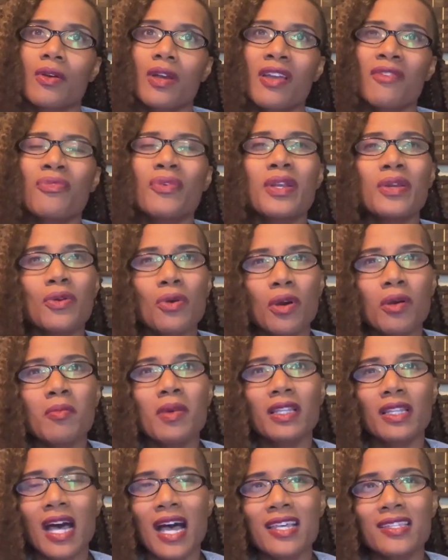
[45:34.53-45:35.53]
If we
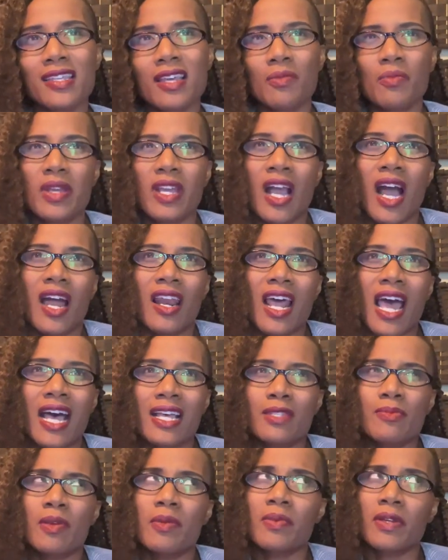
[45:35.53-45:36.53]
normalize it and we kind of
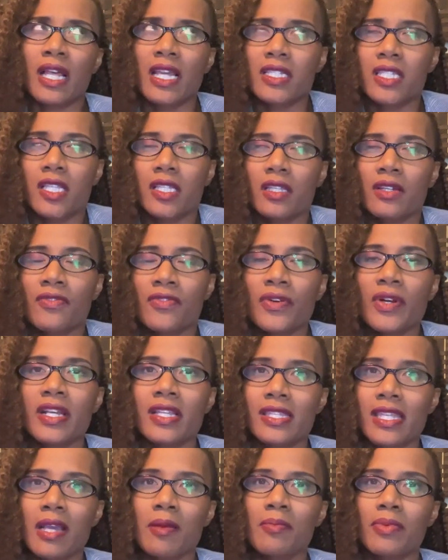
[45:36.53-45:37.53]
ask people like to look for
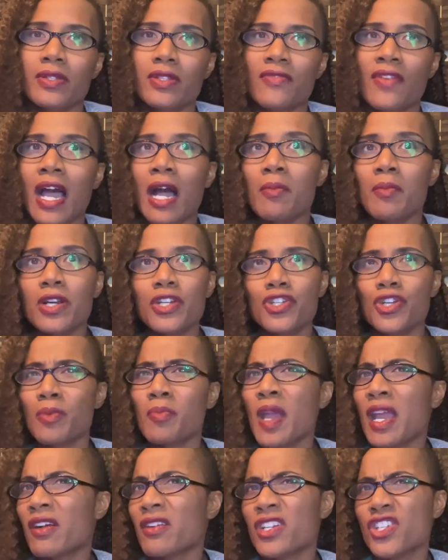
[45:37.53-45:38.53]
examples of how much your
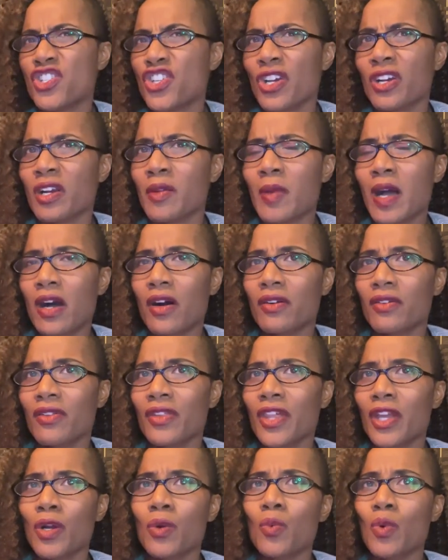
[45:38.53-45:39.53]
parents shared about
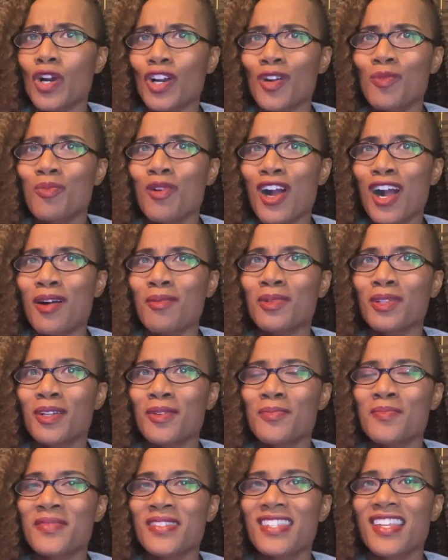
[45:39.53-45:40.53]
their work
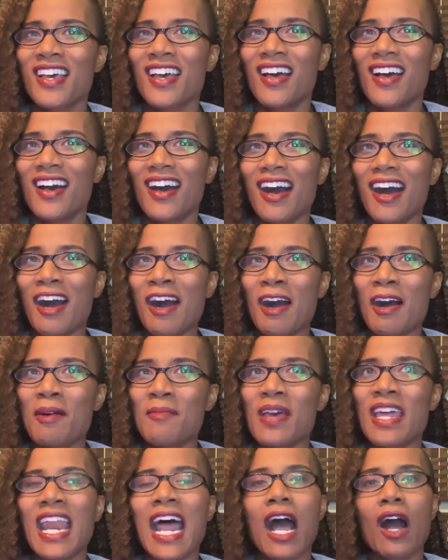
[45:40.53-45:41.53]
problems
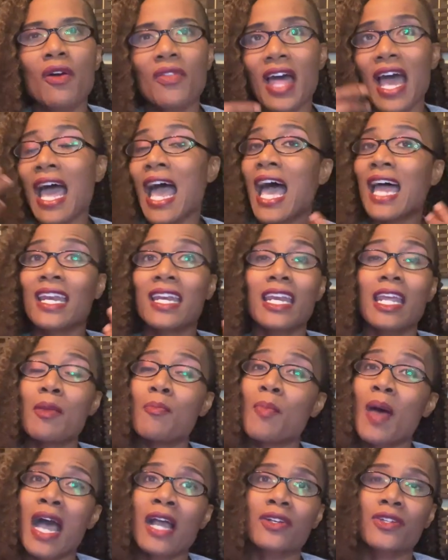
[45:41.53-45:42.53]
and how that had an
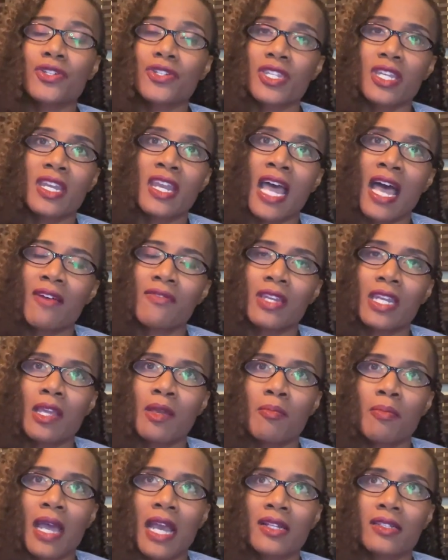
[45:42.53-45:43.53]
impact or didn't have an
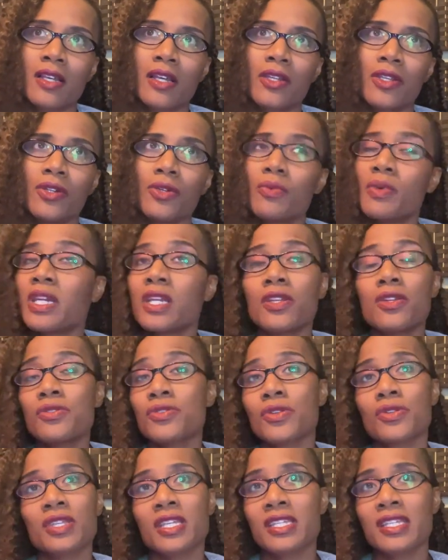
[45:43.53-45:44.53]
impact on you, we could use
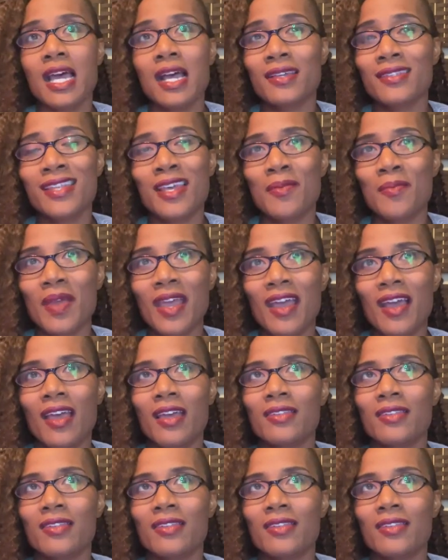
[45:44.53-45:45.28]
those exact same